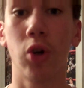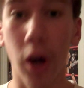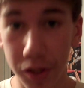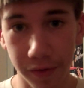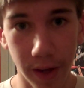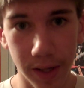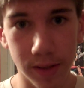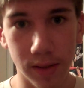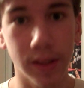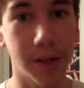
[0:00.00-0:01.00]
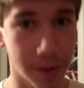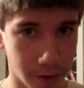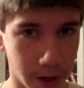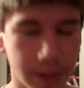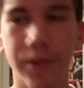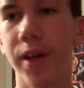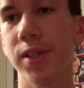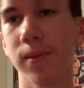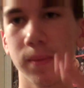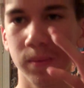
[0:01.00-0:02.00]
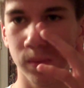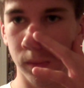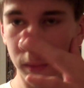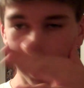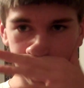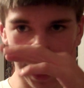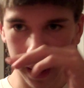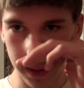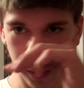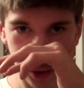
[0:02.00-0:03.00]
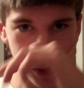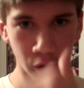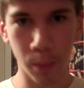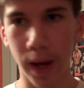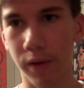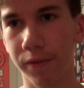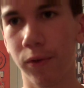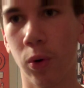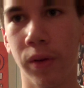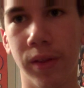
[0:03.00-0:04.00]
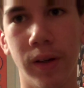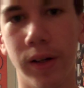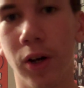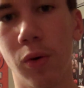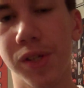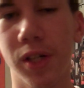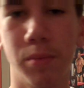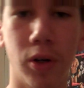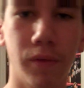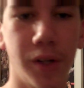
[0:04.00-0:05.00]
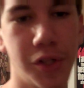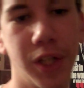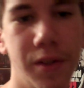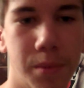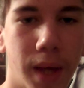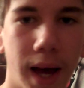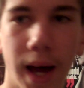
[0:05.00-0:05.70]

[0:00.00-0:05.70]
the crossface, yes, the crossface, and, you know, it's going back and forth, and, you know, CM Punk eventually gives him the